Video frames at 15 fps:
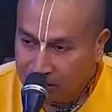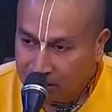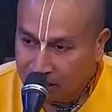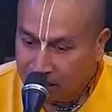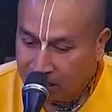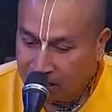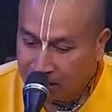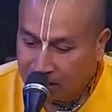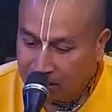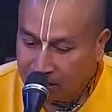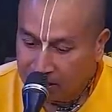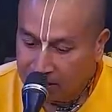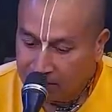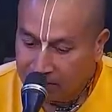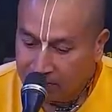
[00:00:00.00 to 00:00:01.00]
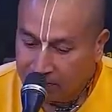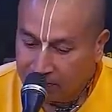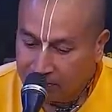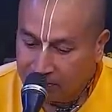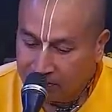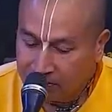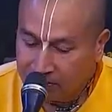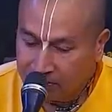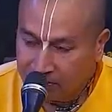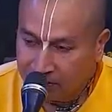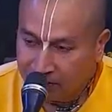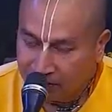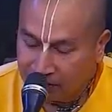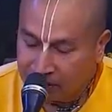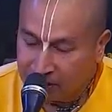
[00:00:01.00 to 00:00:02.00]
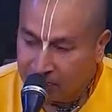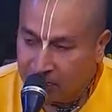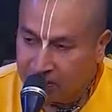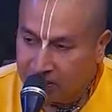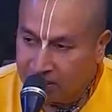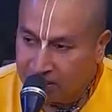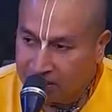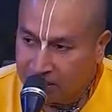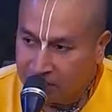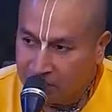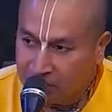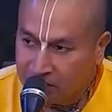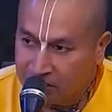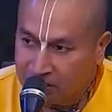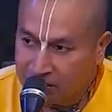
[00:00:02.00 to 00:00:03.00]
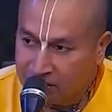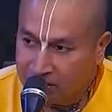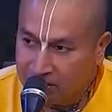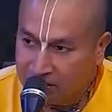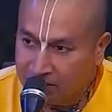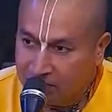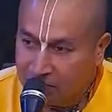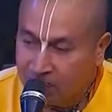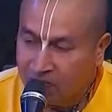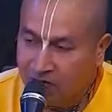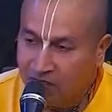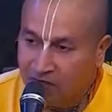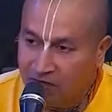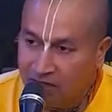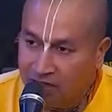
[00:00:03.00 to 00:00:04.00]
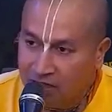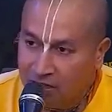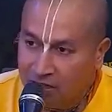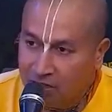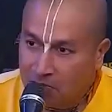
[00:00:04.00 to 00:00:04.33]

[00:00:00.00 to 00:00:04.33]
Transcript: And the first misconception is people feel